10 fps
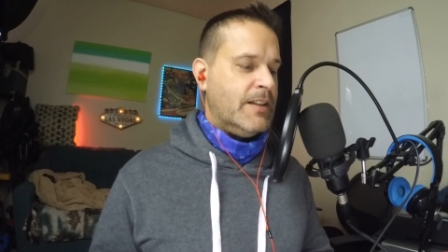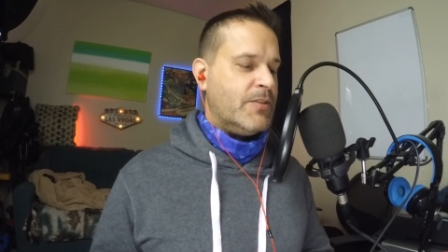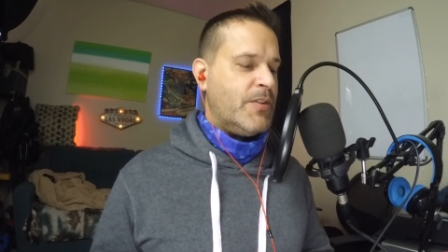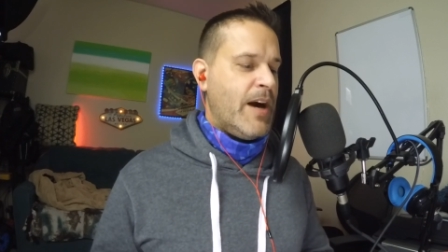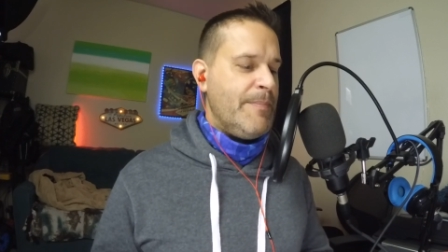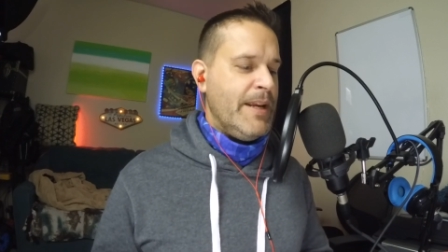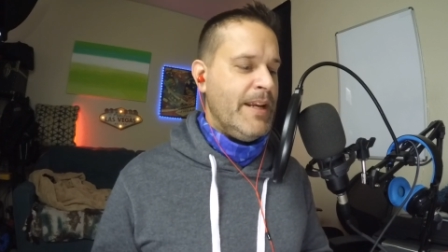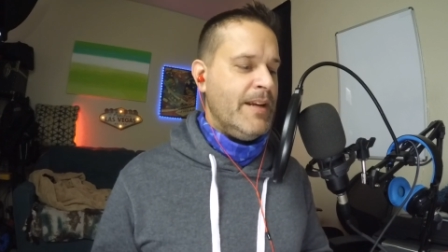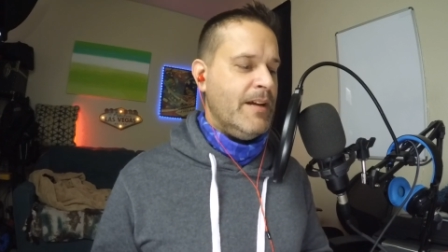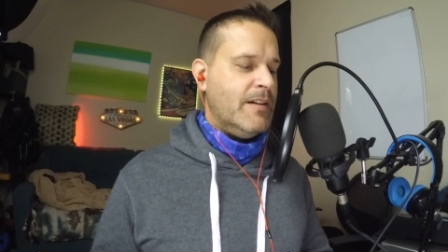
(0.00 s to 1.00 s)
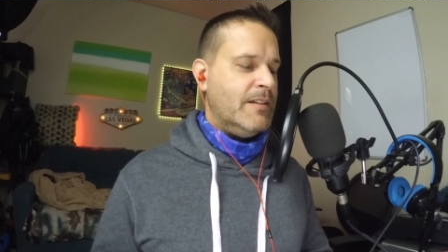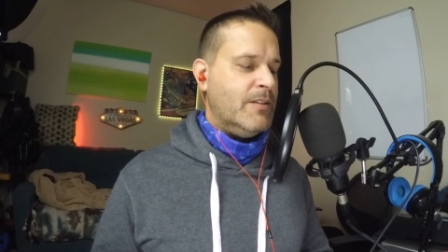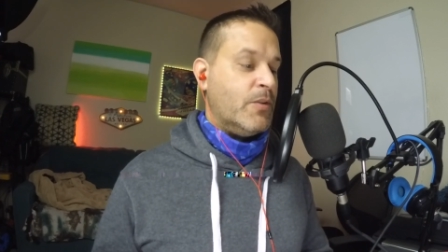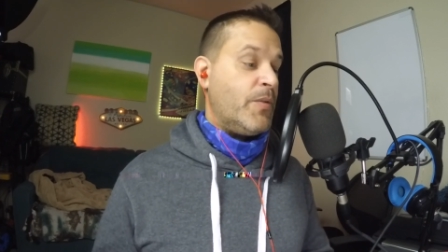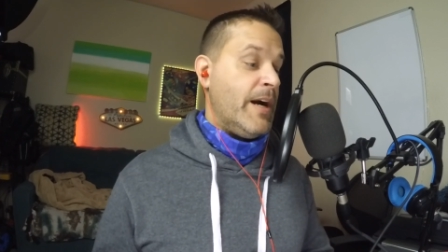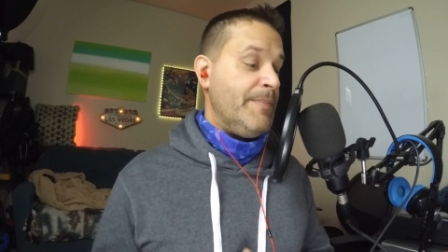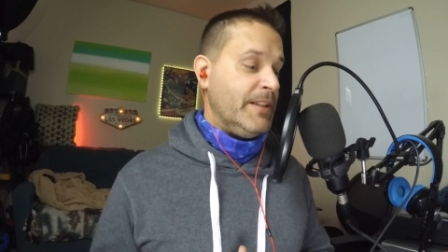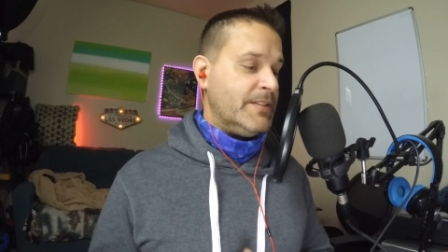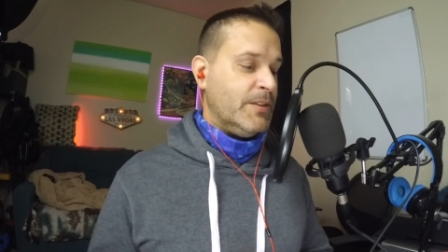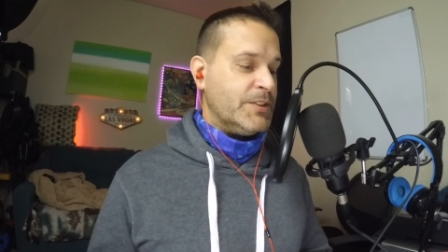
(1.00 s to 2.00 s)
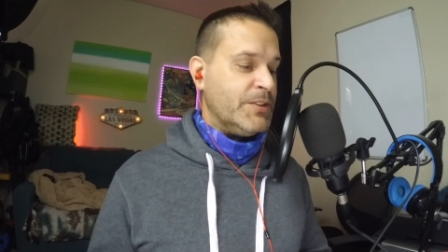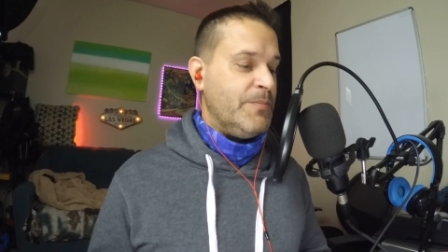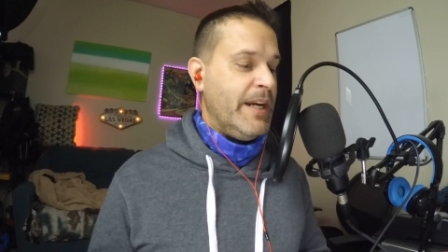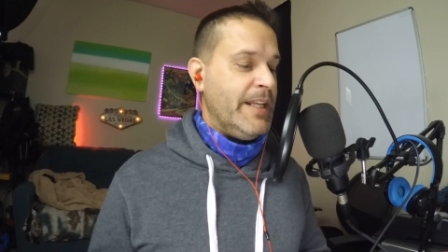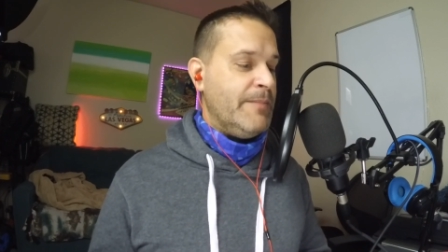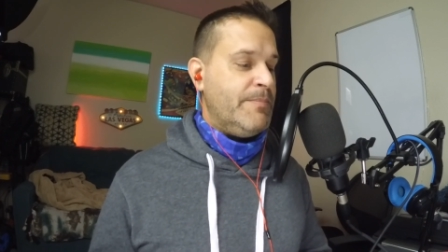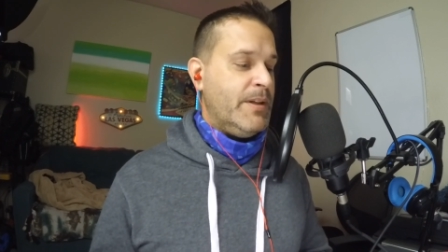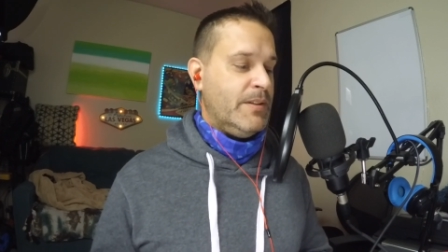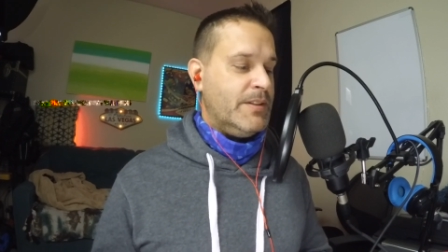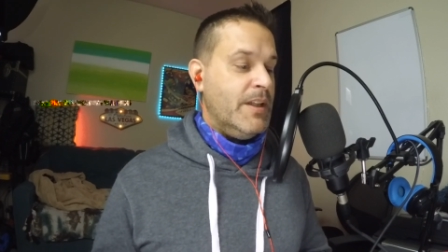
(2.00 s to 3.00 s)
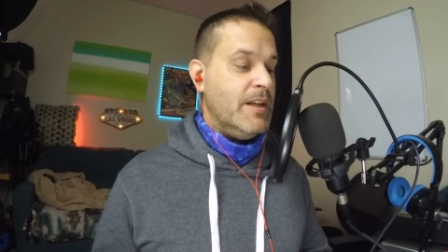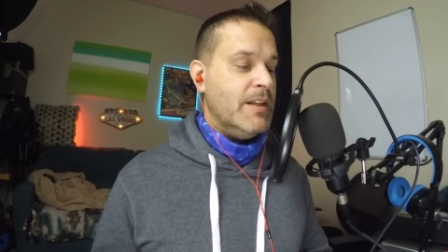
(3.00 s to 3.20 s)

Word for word: Crappy social media posts.